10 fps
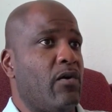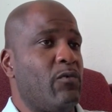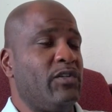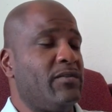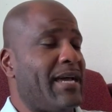
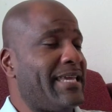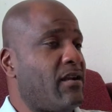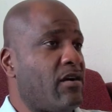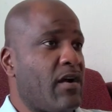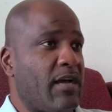We do not
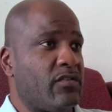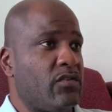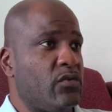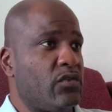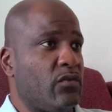get our
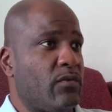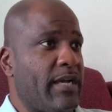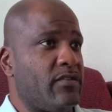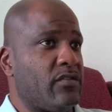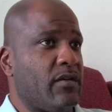constitutional
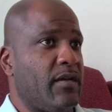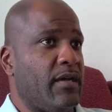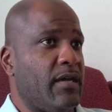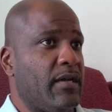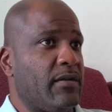rights
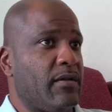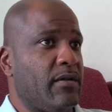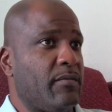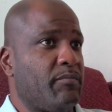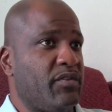
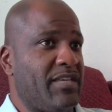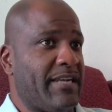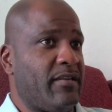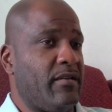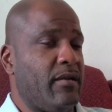
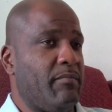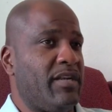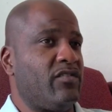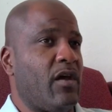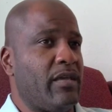protected,
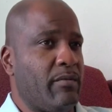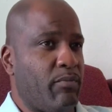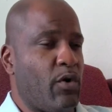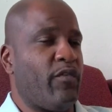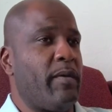but it's
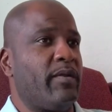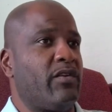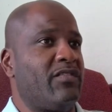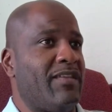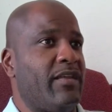important for people to
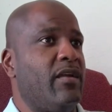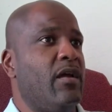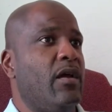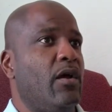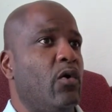understand that
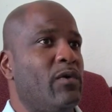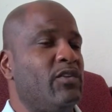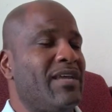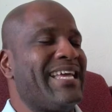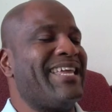we
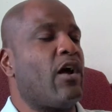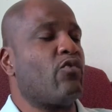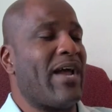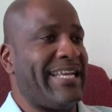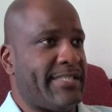do not get our
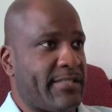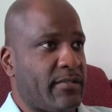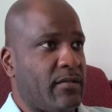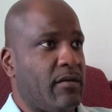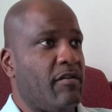rights
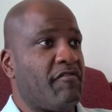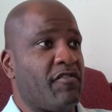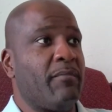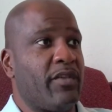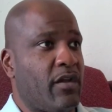
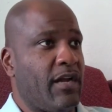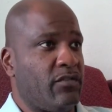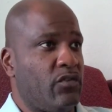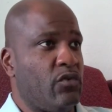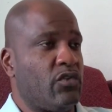from the
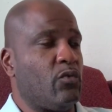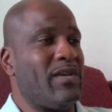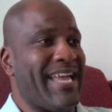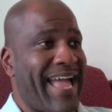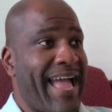Constitution.
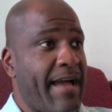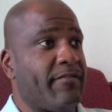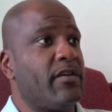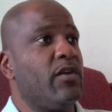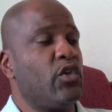We
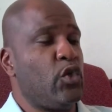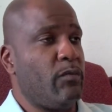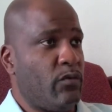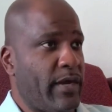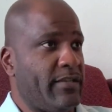have
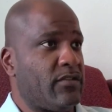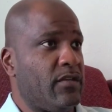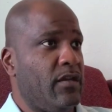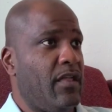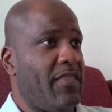human
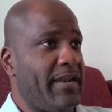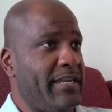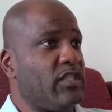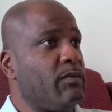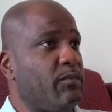rights that
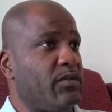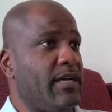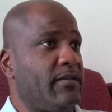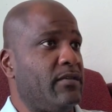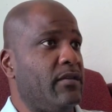need to be
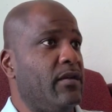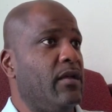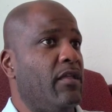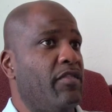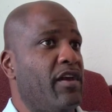protected.
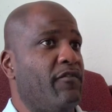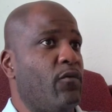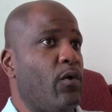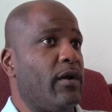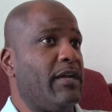
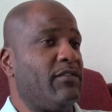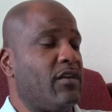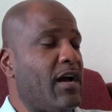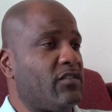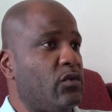Therefore, if
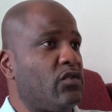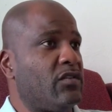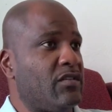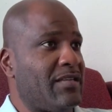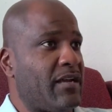the
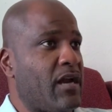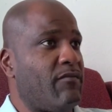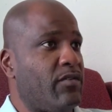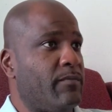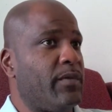Constitution does not
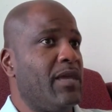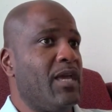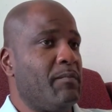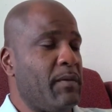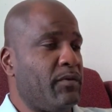cover them,
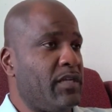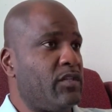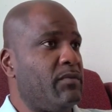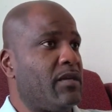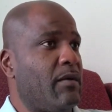people
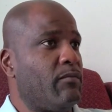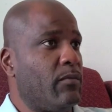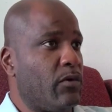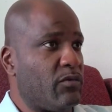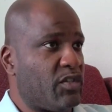need to
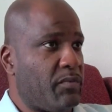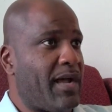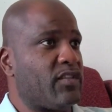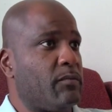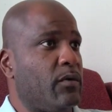become
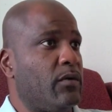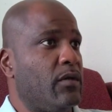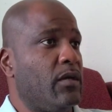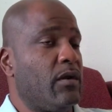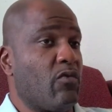responsible
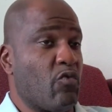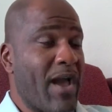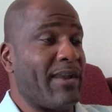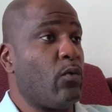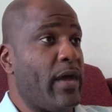
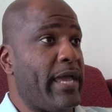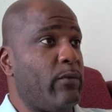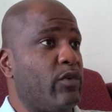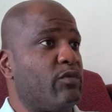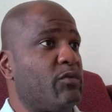right
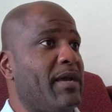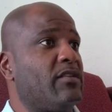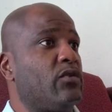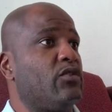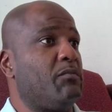away with
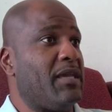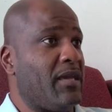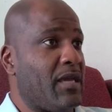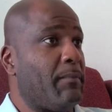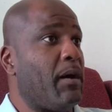respect to
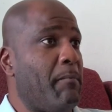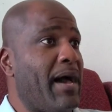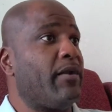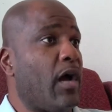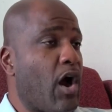speaking up
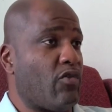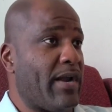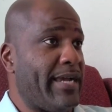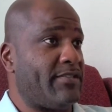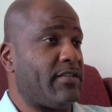about our
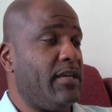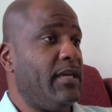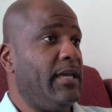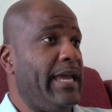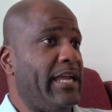rights
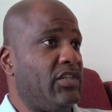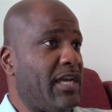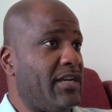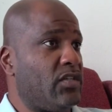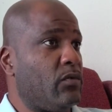and
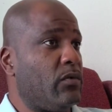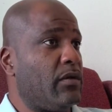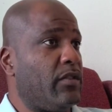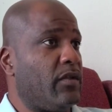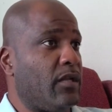changing
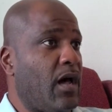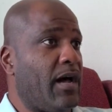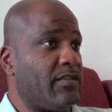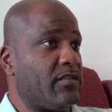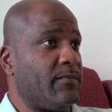the
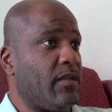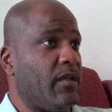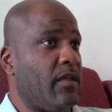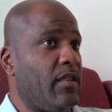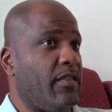laws
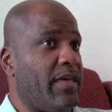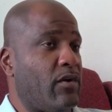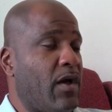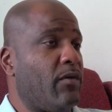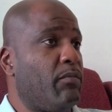that
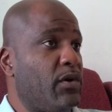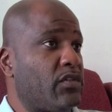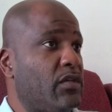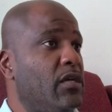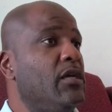are on the
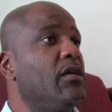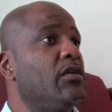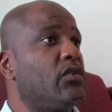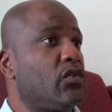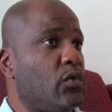books
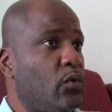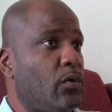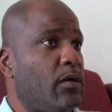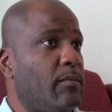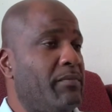
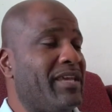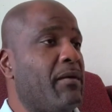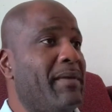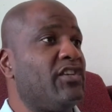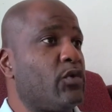to be
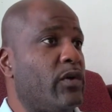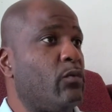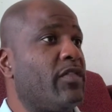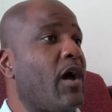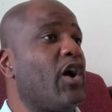
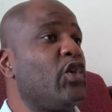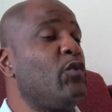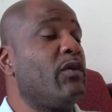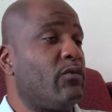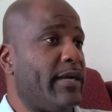commensurate with our
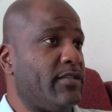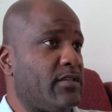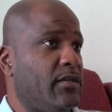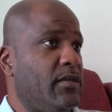human rights.